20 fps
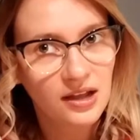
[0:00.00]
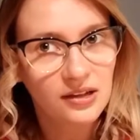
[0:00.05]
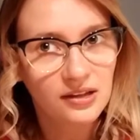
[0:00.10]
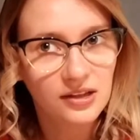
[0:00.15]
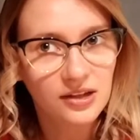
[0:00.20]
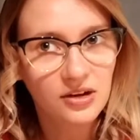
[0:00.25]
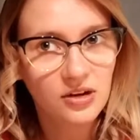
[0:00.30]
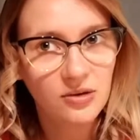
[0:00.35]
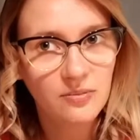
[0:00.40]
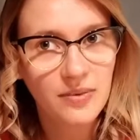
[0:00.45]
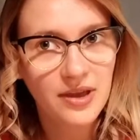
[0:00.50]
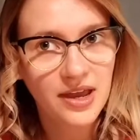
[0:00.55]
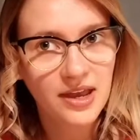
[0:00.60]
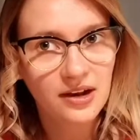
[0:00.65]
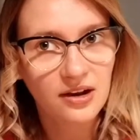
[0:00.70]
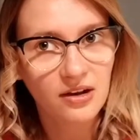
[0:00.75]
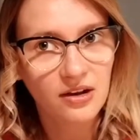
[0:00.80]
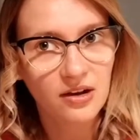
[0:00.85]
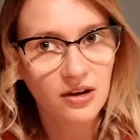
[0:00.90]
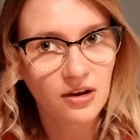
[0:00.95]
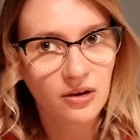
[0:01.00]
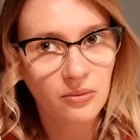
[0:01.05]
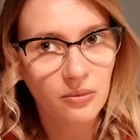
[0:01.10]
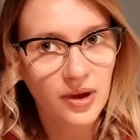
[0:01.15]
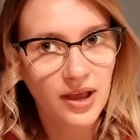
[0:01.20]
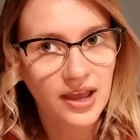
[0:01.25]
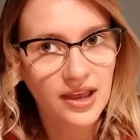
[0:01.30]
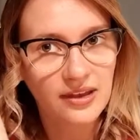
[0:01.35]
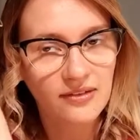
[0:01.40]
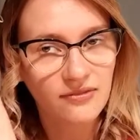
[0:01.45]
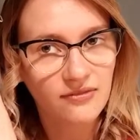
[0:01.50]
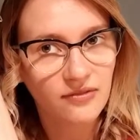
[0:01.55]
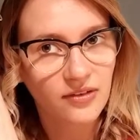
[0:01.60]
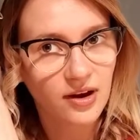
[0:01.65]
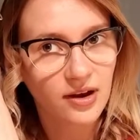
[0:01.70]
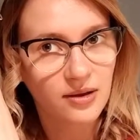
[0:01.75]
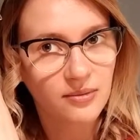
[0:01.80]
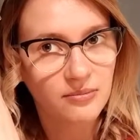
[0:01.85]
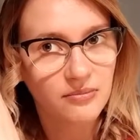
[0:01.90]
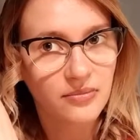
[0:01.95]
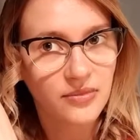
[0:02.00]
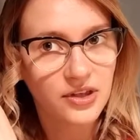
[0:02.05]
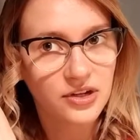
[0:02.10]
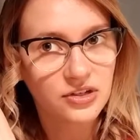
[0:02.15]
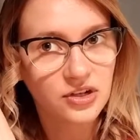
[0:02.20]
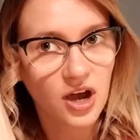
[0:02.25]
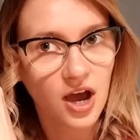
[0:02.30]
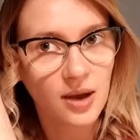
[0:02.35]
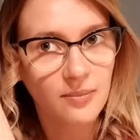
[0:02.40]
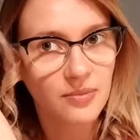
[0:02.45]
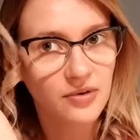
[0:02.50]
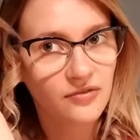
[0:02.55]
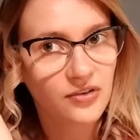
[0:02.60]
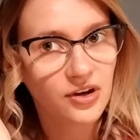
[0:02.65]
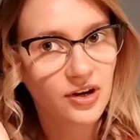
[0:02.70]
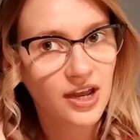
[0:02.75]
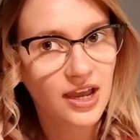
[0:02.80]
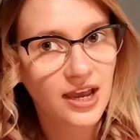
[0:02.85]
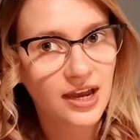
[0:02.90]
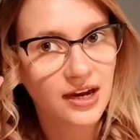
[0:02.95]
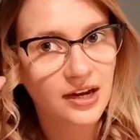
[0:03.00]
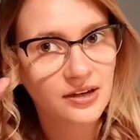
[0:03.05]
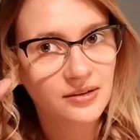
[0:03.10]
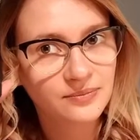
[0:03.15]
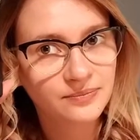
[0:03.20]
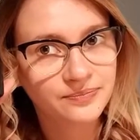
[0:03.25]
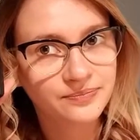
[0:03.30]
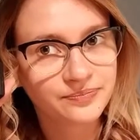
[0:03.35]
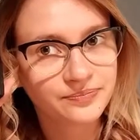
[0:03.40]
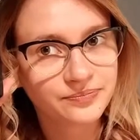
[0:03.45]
a little bit away from the top of your hair